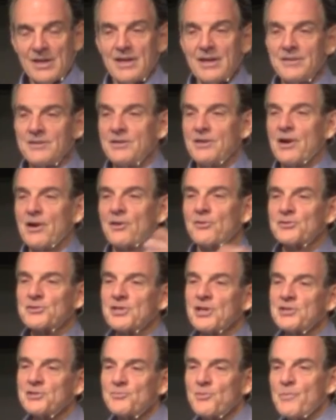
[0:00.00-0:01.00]
In the younger
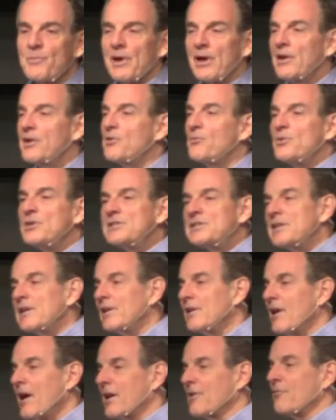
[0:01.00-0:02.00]
son's rebellion, we see
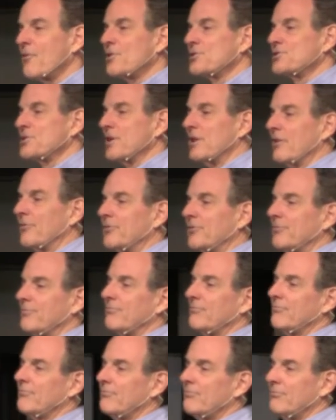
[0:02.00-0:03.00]
a lot of ourselves.
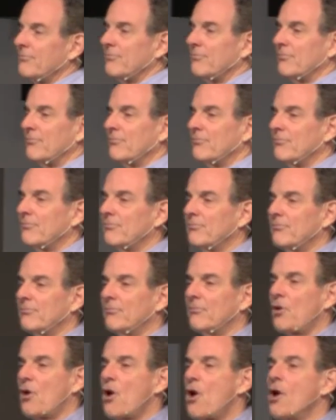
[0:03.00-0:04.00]

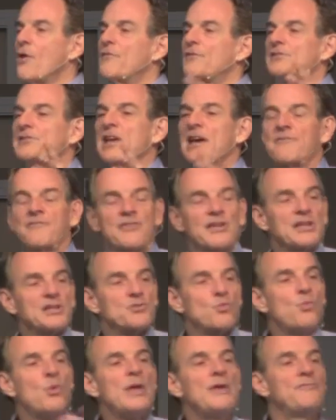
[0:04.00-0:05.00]
All of us have
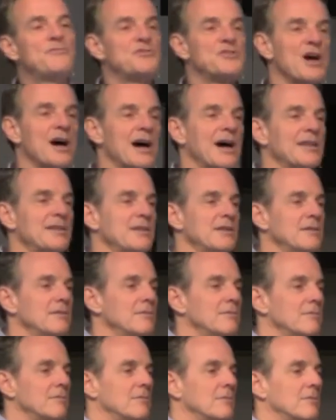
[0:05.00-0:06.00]
things we've done
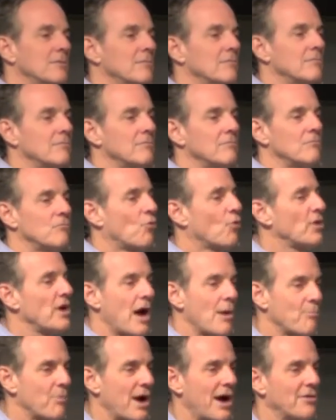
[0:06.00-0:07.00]
we're
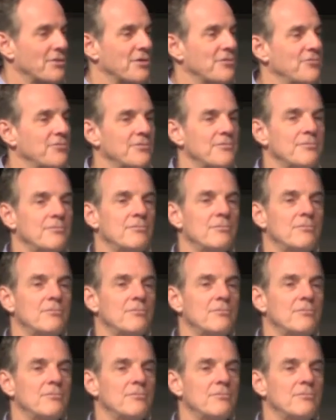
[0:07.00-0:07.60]
not proud of.